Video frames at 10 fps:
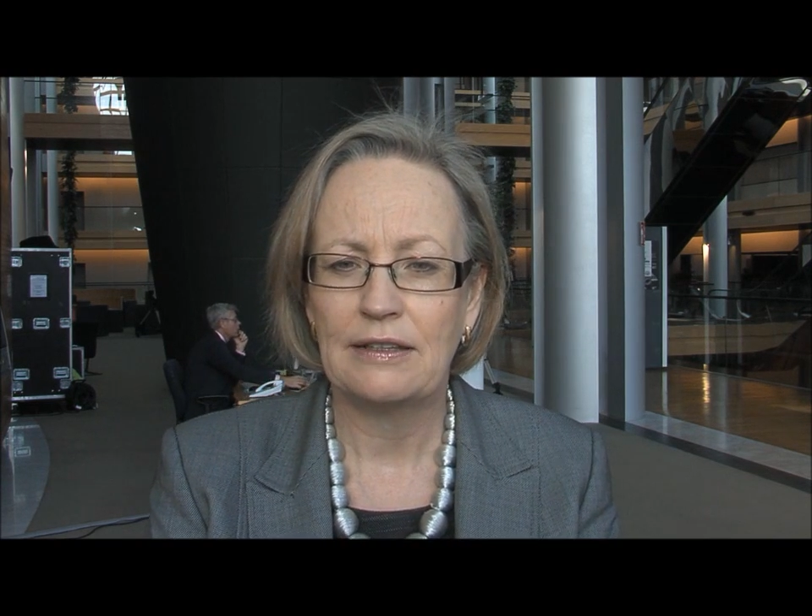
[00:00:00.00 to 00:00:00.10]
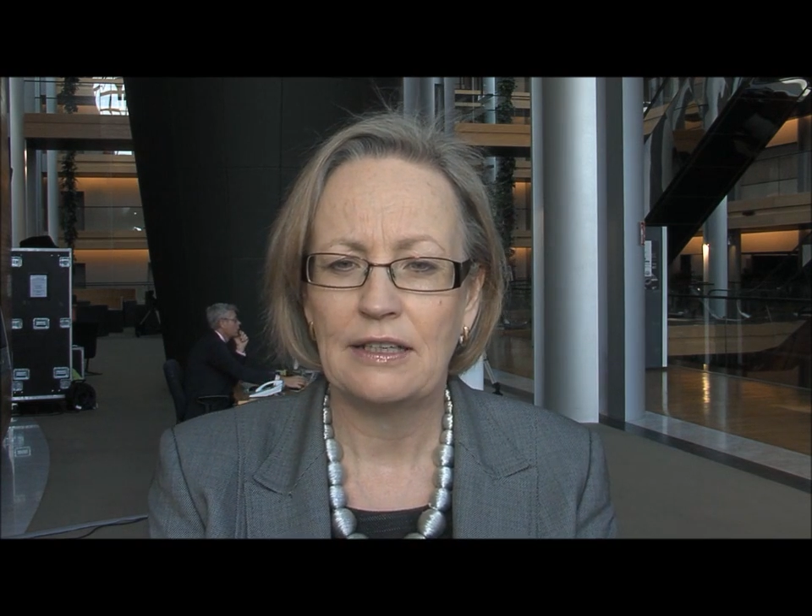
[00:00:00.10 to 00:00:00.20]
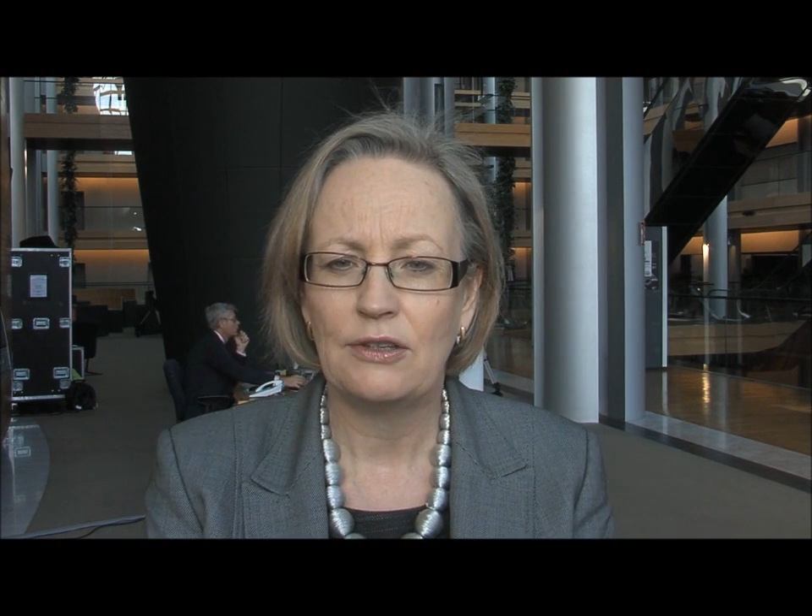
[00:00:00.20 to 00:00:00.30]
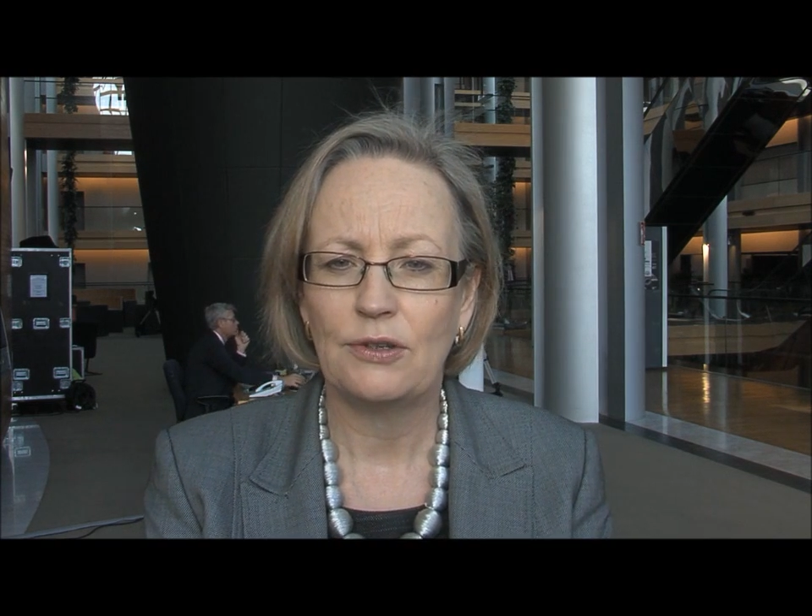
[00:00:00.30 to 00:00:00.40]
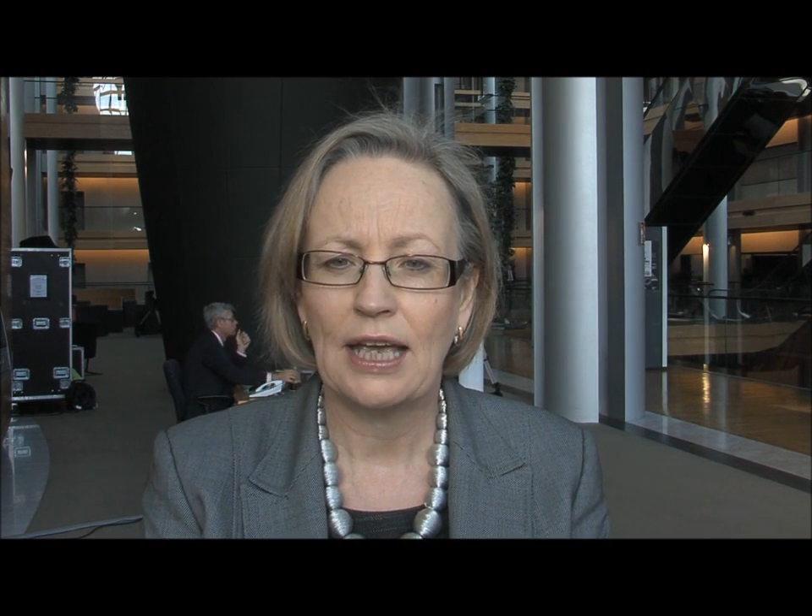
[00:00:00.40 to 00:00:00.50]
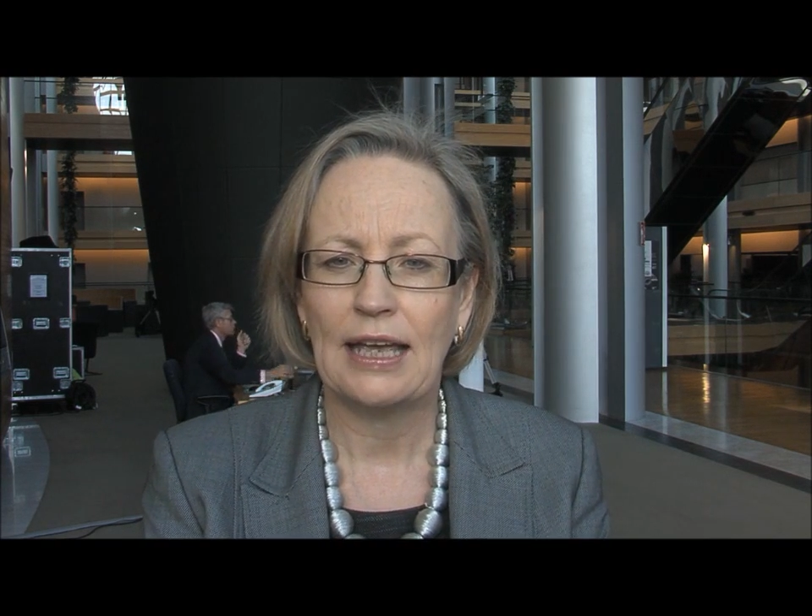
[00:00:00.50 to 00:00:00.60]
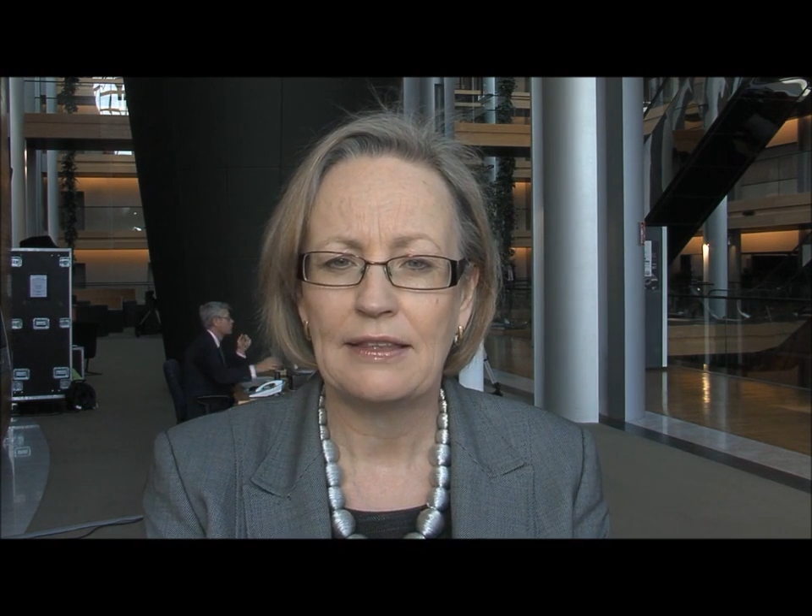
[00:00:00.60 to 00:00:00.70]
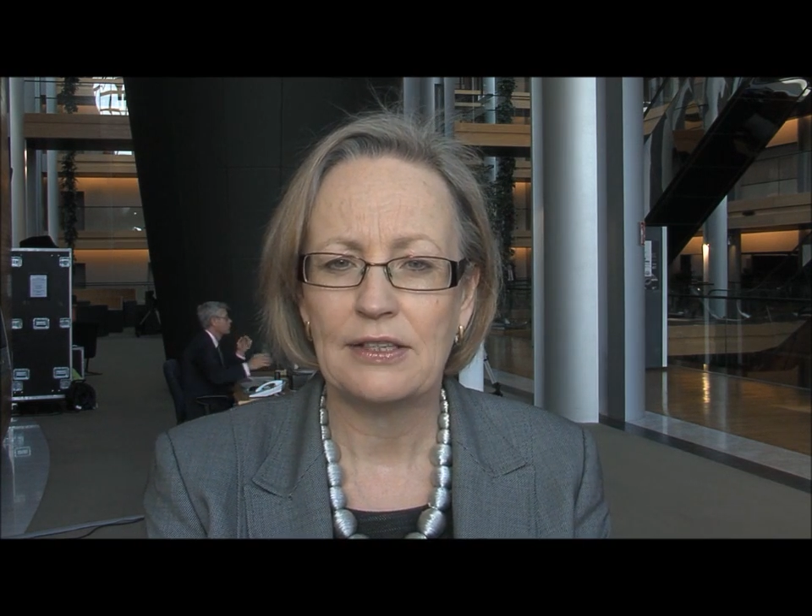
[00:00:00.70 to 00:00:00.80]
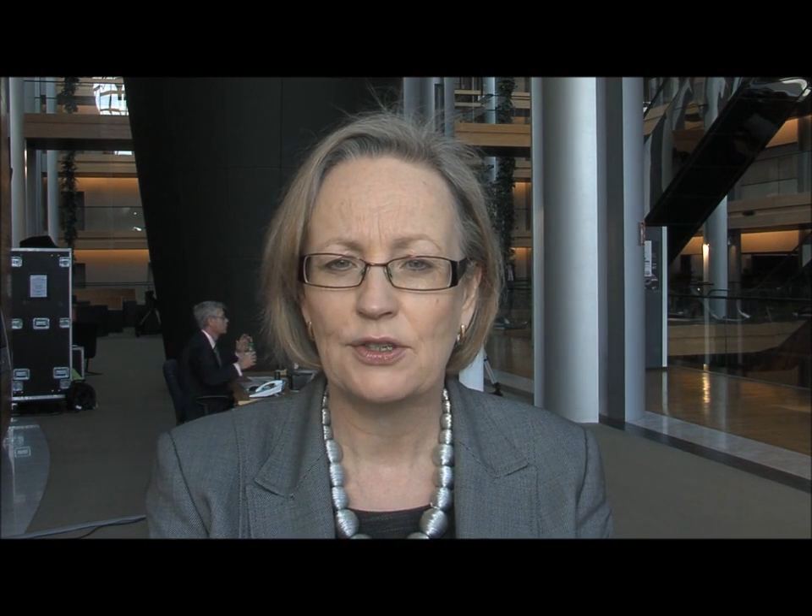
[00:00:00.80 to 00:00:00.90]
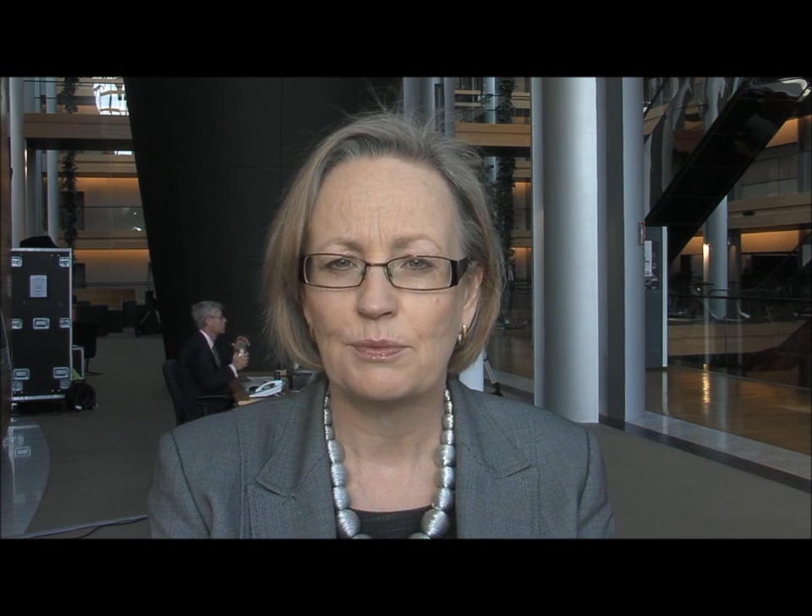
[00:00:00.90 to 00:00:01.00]
in the UK
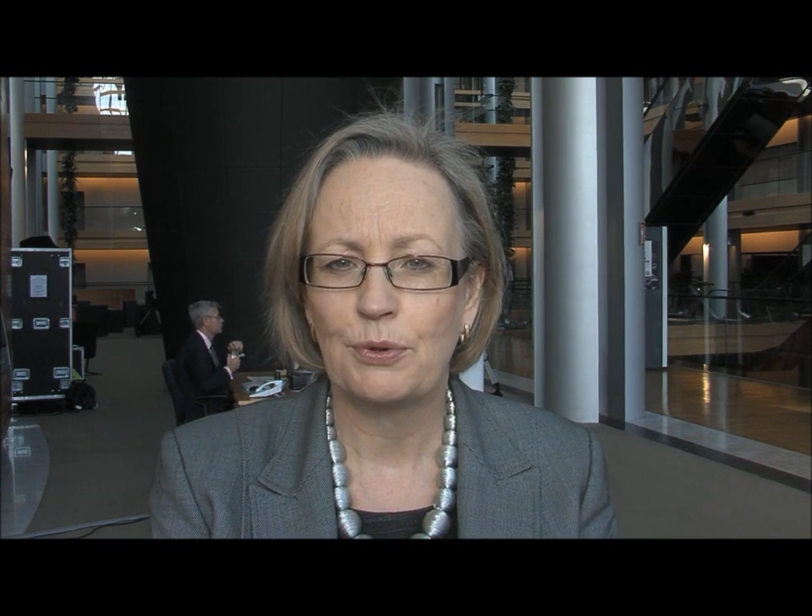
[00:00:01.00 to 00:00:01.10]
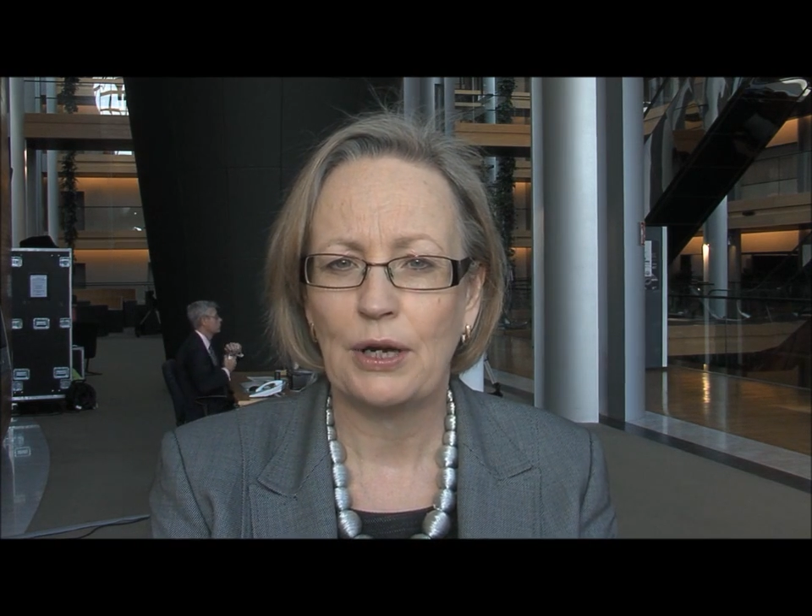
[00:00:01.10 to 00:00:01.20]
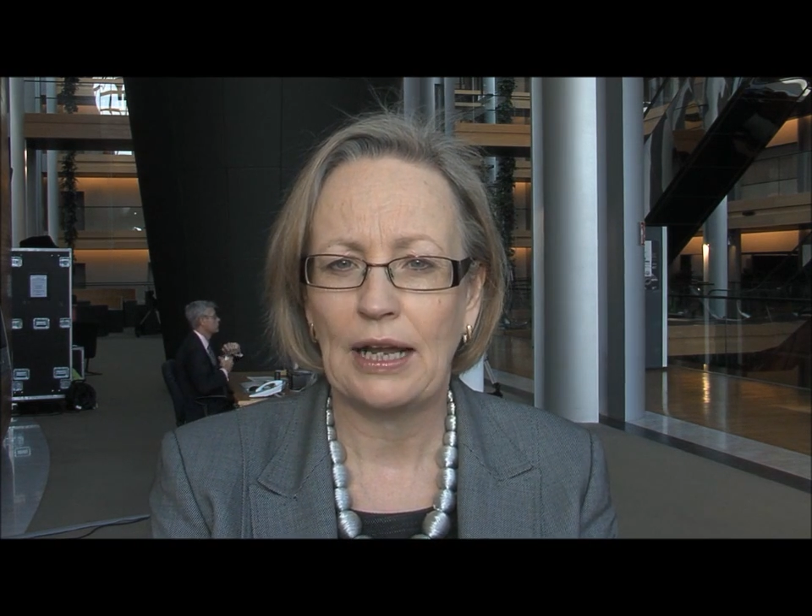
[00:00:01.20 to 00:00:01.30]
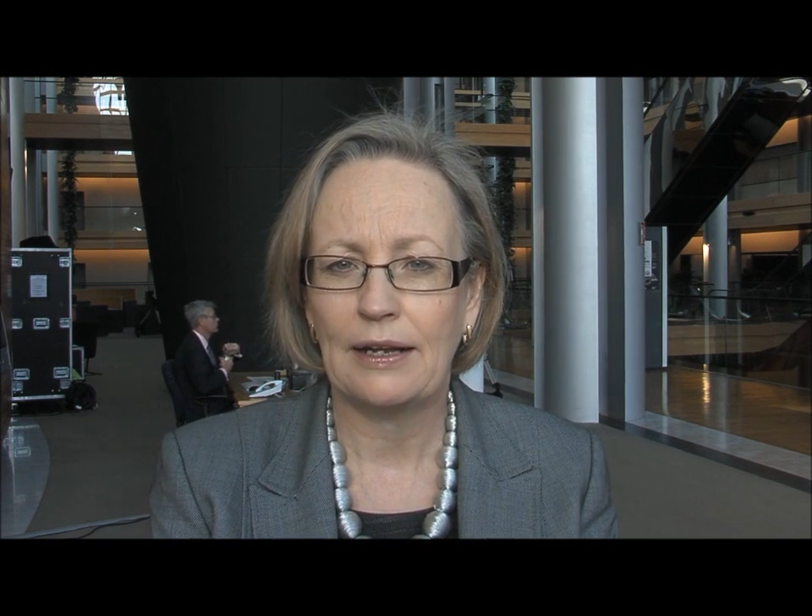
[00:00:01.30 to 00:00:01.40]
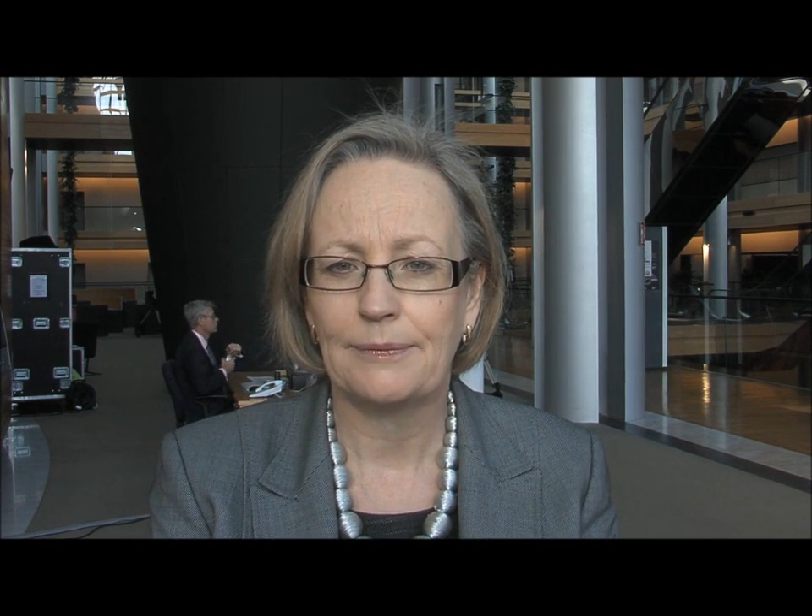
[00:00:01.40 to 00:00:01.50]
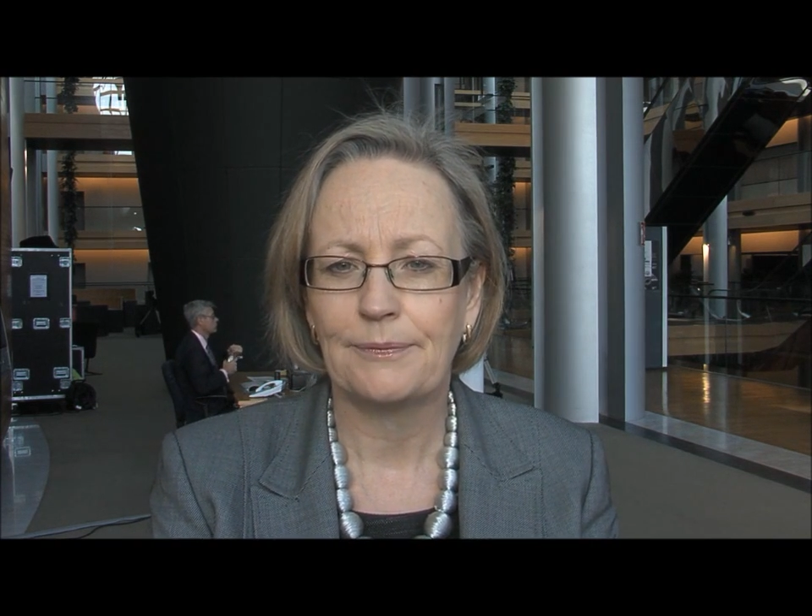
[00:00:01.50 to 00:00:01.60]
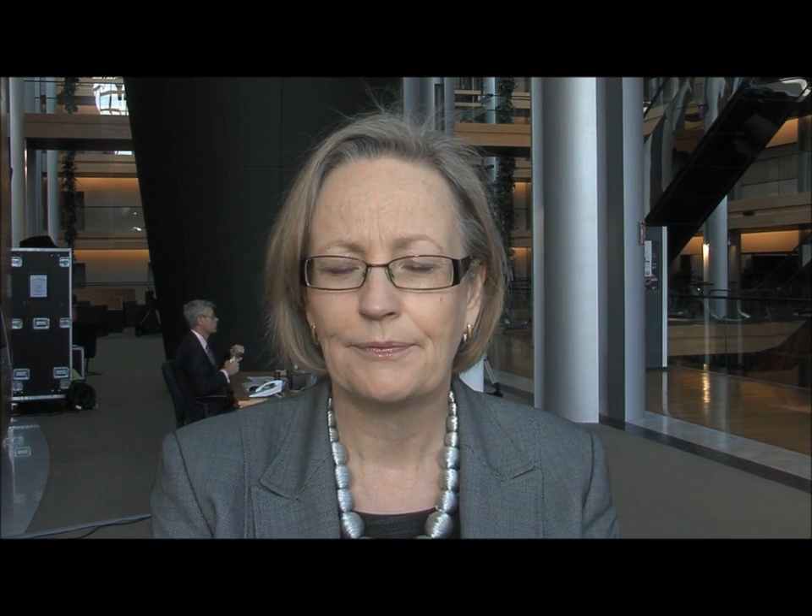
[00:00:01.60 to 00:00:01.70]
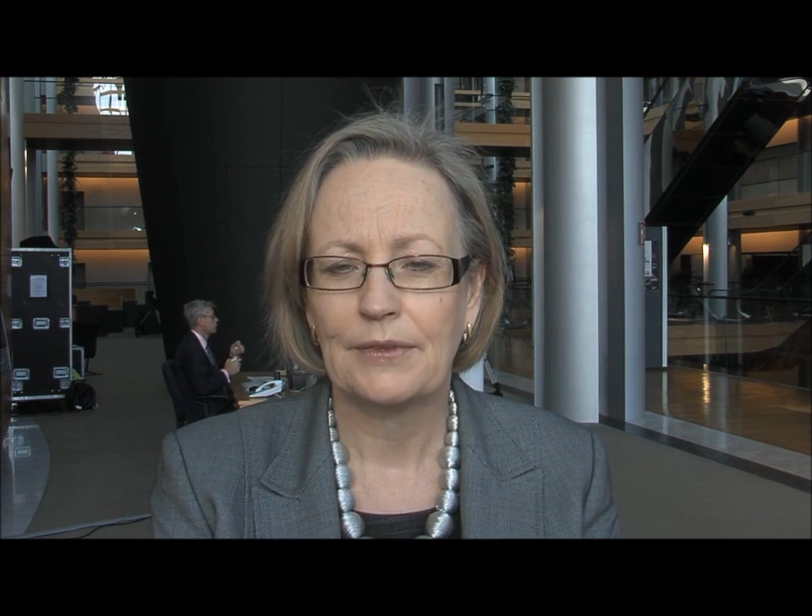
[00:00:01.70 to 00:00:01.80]
this spring,